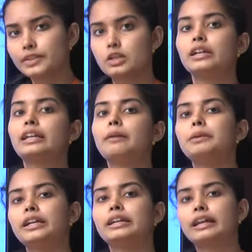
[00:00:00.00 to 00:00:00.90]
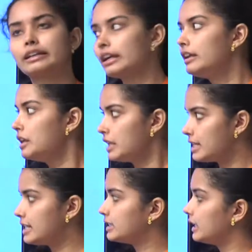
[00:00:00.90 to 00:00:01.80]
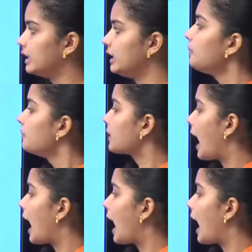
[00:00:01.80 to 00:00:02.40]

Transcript: so it can be detected easily.